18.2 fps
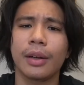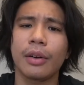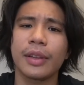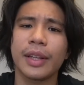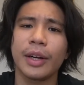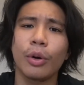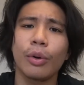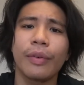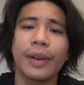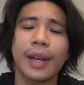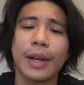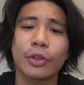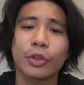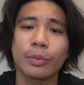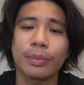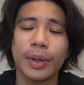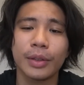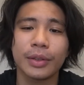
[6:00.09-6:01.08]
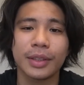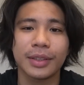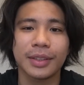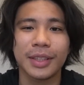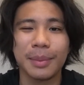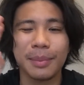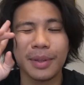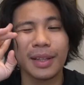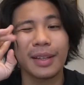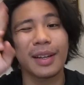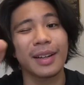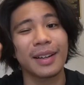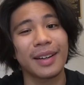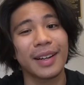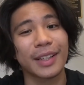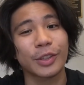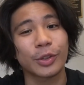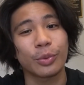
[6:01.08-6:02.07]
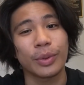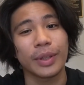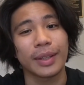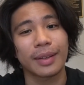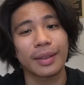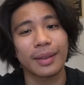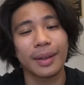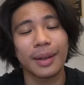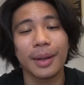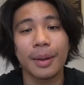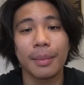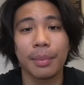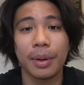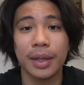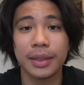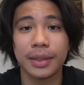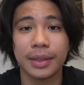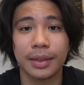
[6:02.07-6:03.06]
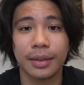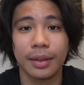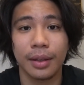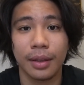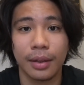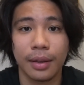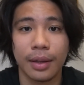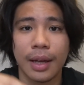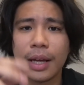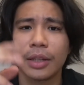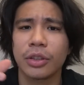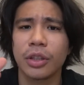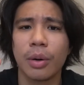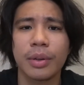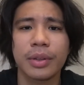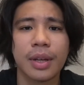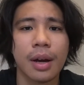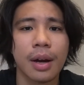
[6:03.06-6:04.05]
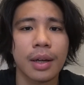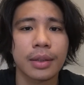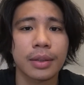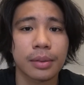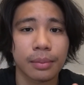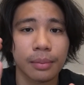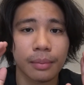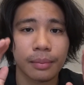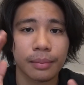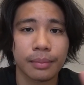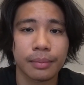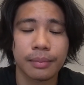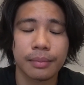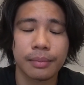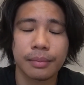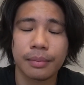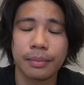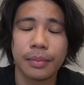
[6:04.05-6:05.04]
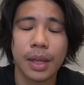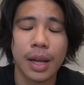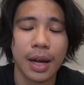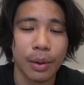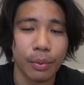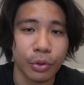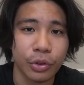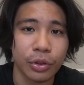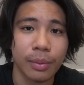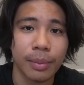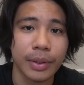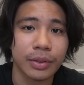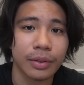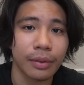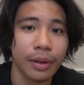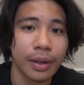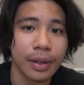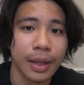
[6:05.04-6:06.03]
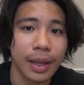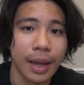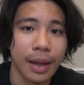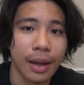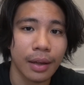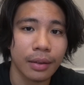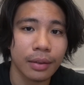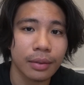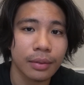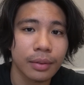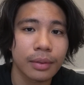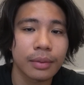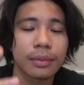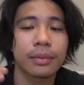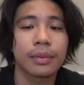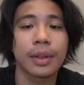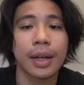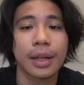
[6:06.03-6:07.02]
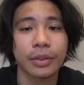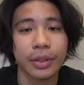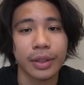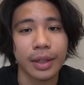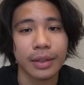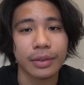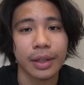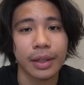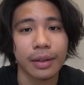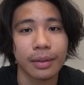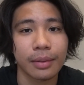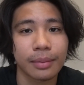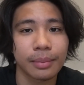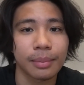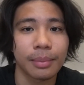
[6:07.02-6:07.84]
on that notification bell to see me again next week. But as always, guys, I wish you the best of luck, and I'll see you guys later.